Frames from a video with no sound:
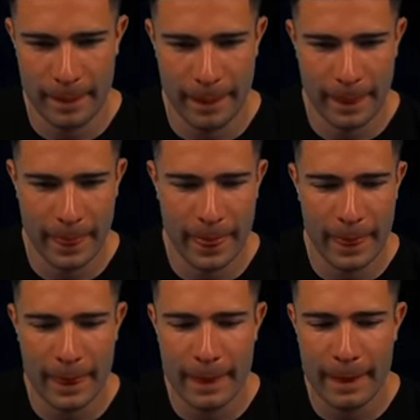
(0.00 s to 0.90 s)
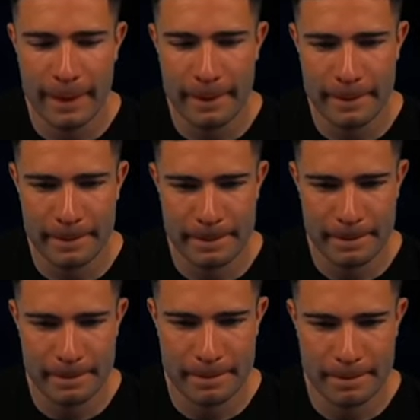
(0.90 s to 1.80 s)

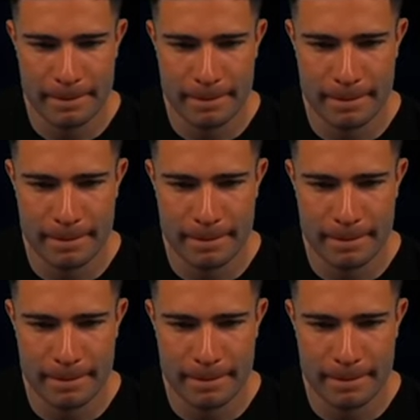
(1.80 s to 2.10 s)
Nothing is said.